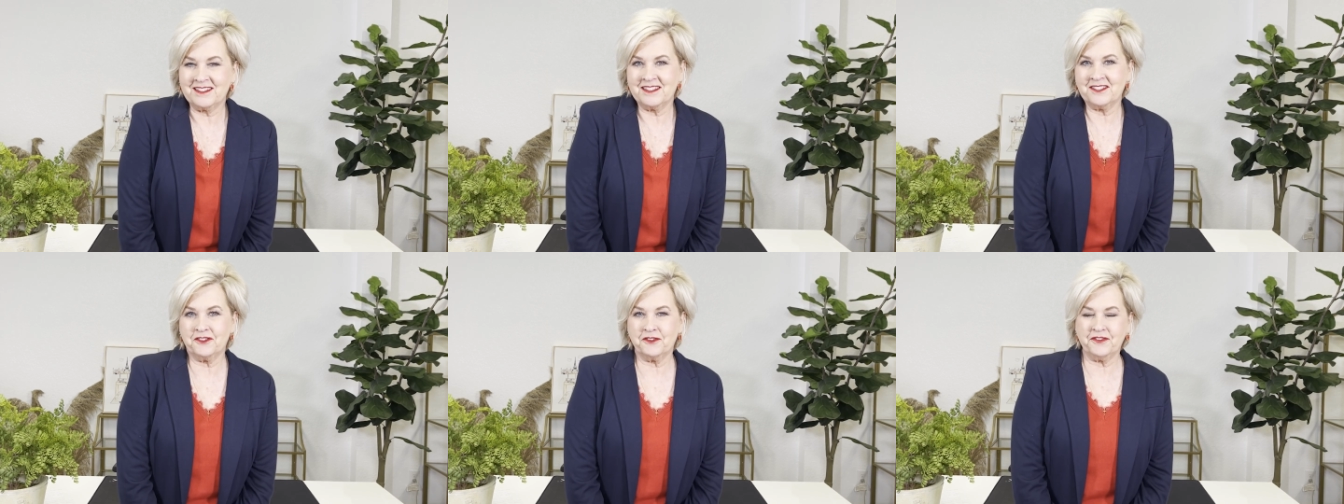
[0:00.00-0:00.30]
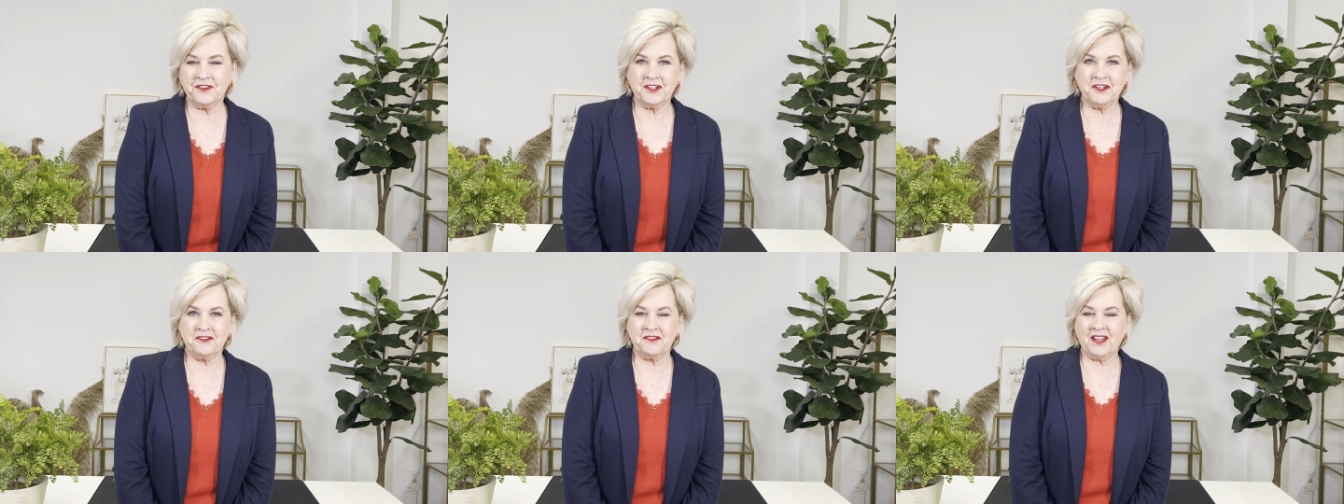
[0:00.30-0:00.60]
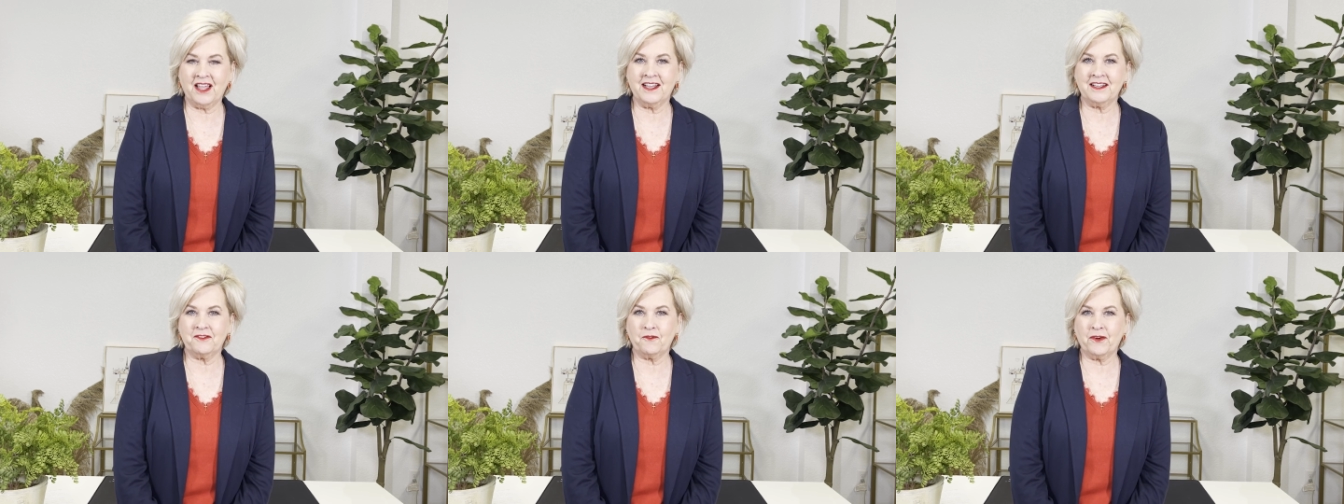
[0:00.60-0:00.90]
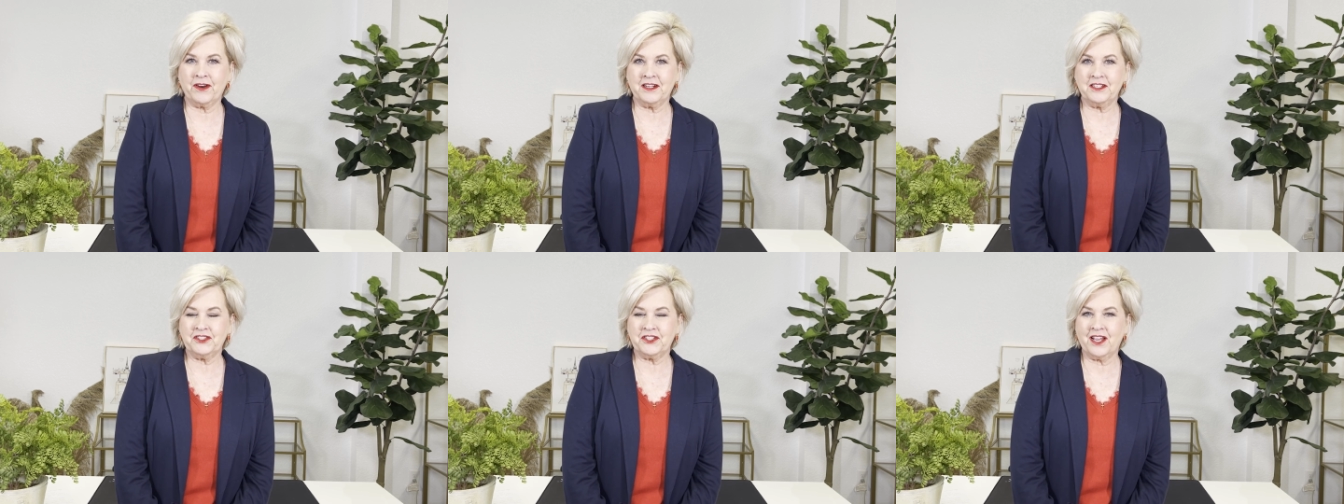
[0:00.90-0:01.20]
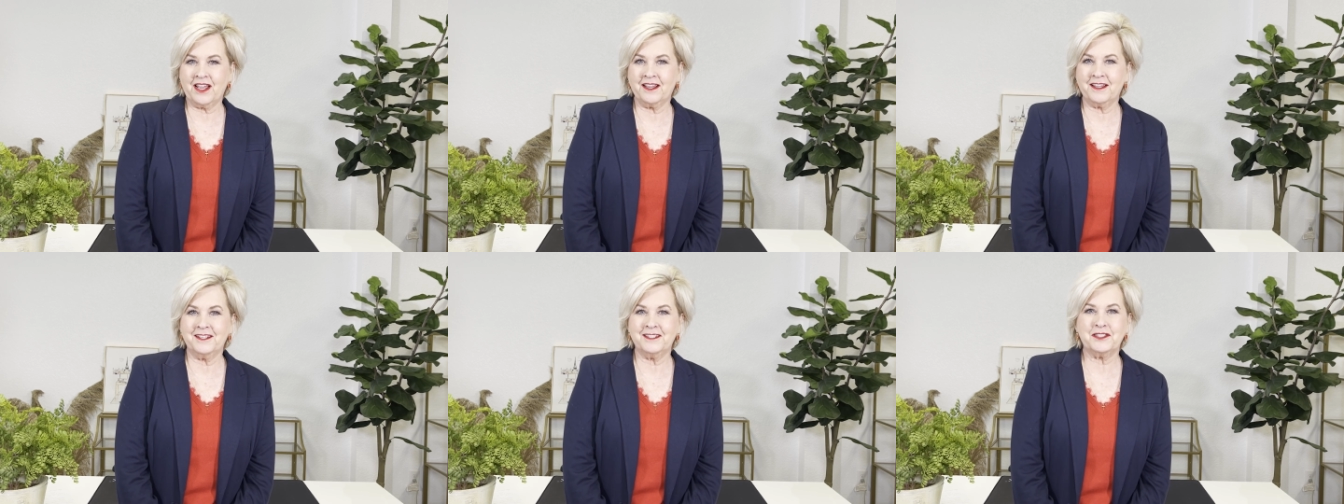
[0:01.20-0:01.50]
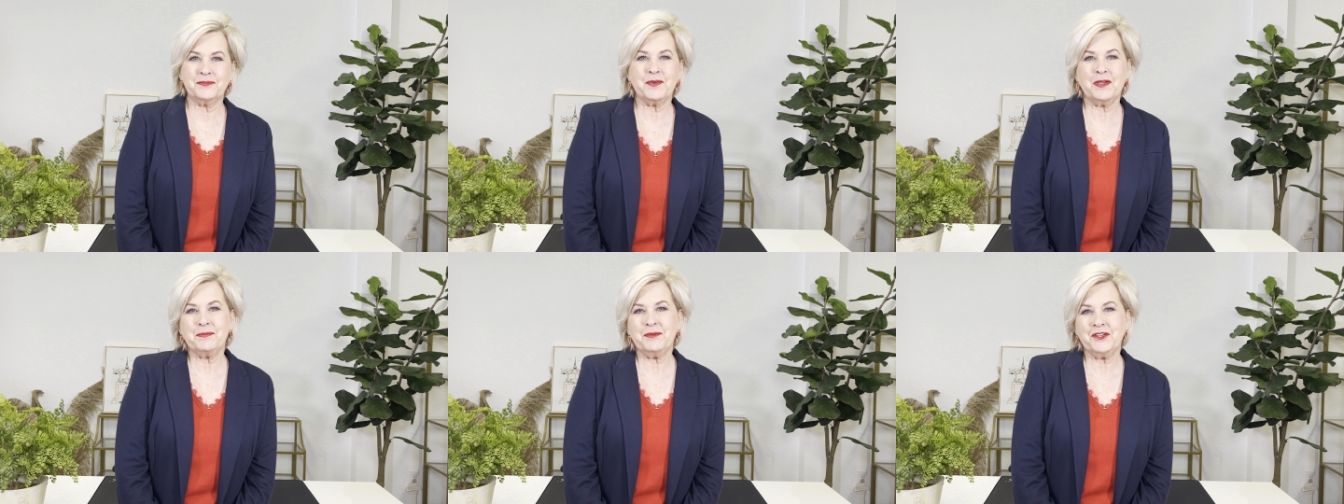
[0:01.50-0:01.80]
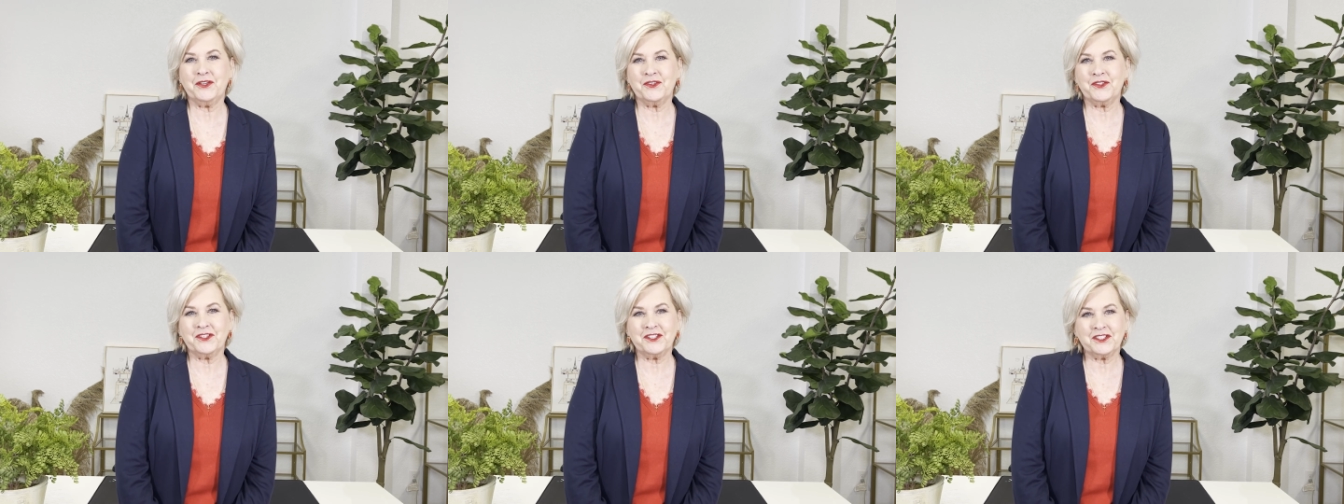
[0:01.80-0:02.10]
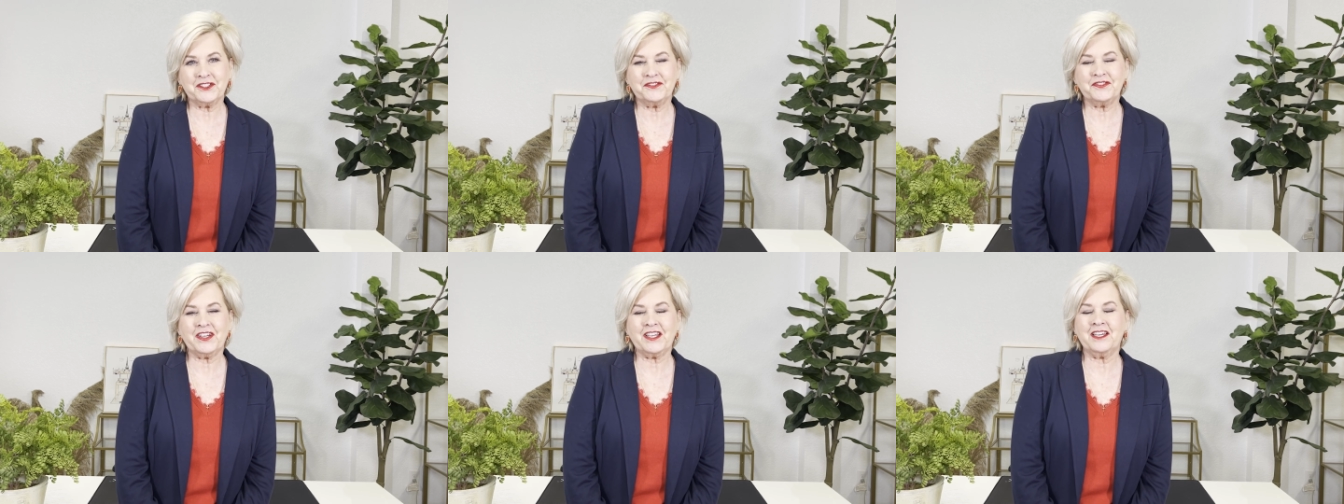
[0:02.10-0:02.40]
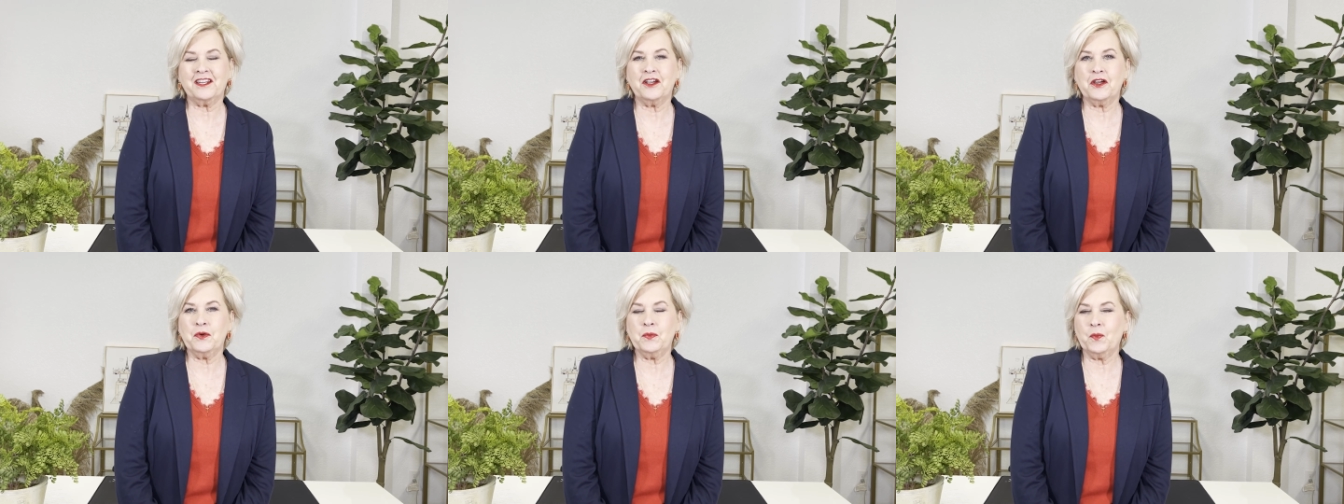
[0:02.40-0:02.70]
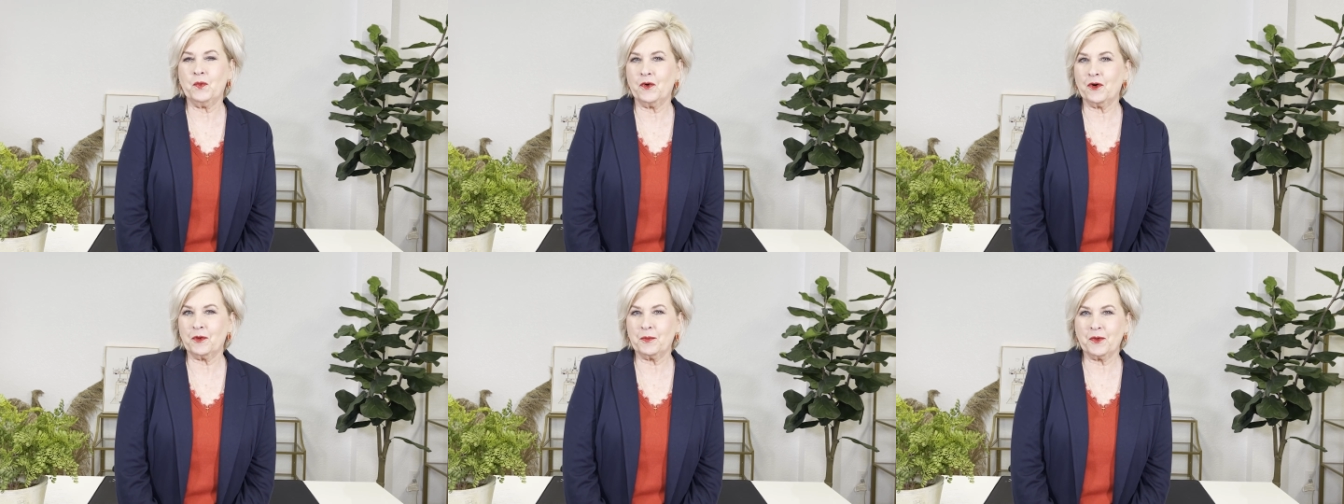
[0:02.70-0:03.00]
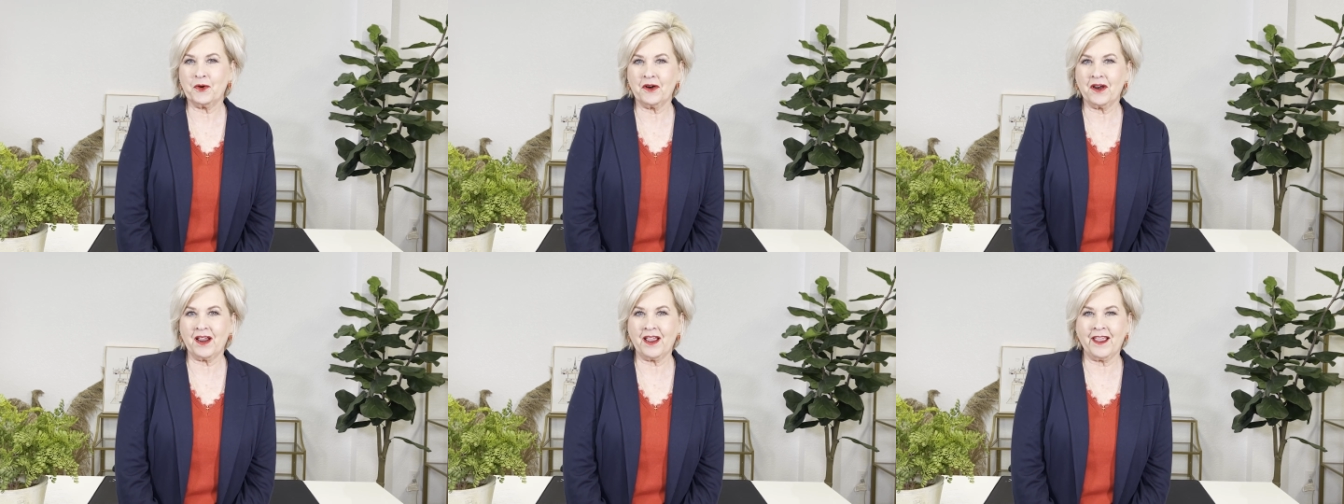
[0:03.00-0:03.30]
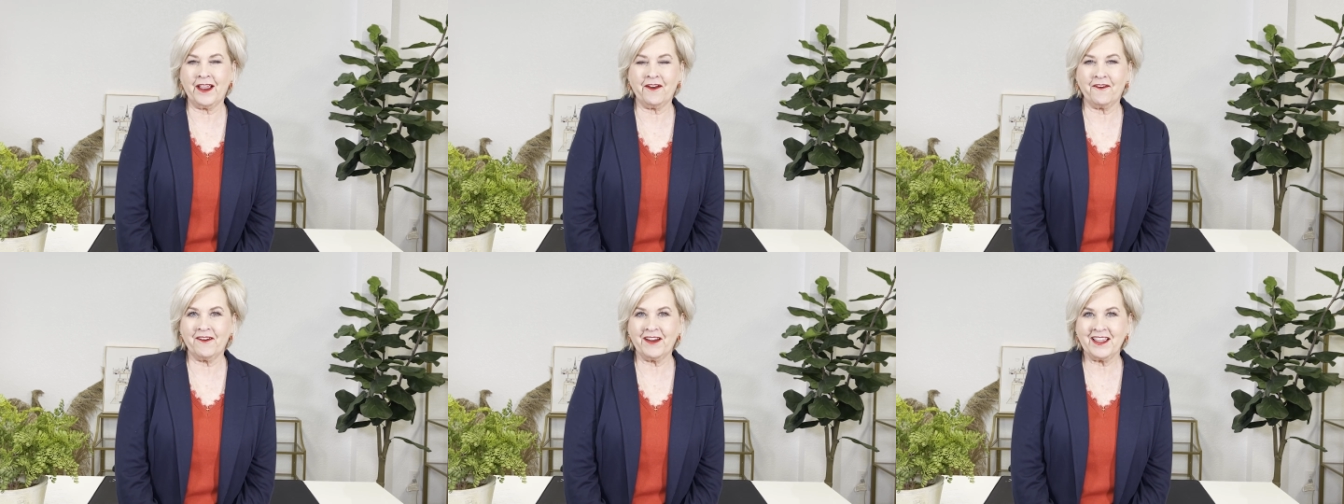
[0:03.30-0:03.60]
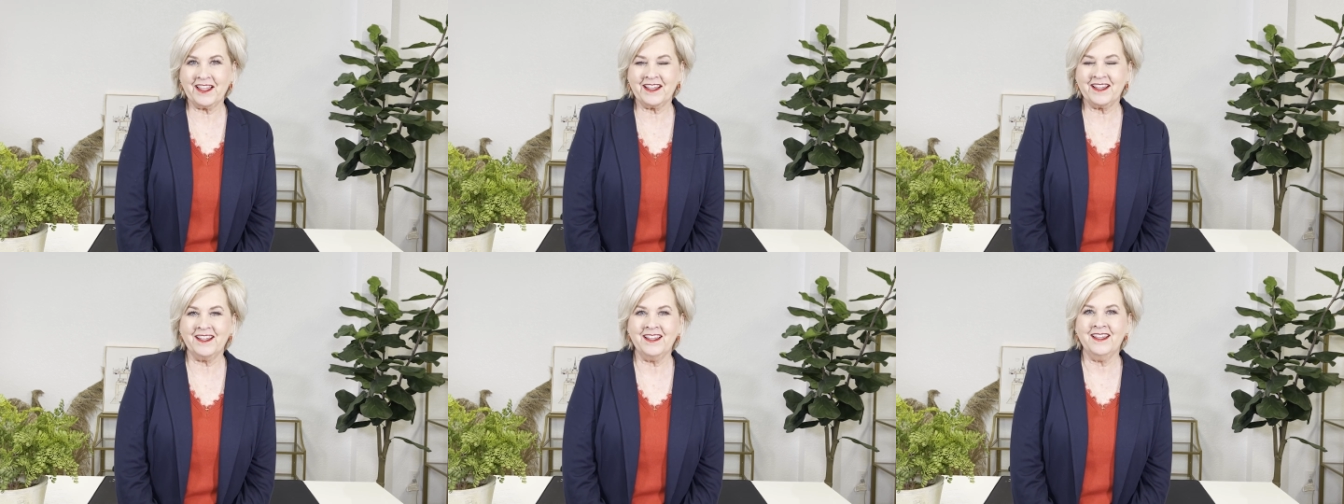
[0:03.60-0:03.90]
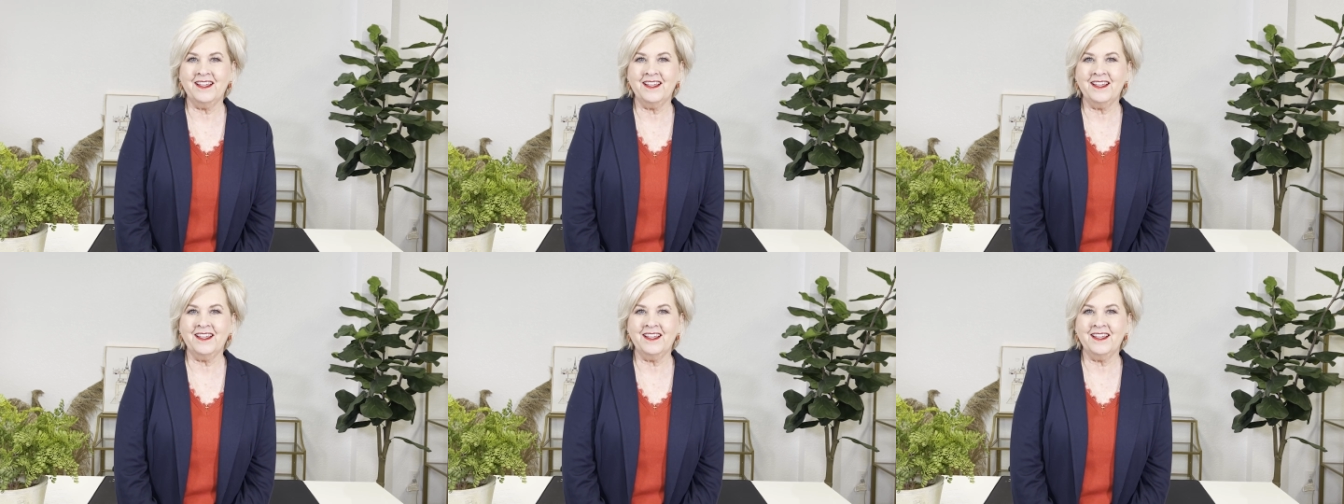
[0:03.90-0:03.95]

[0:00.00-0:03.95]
So if you don't like wearing jackets, maybe you live in a warmer area,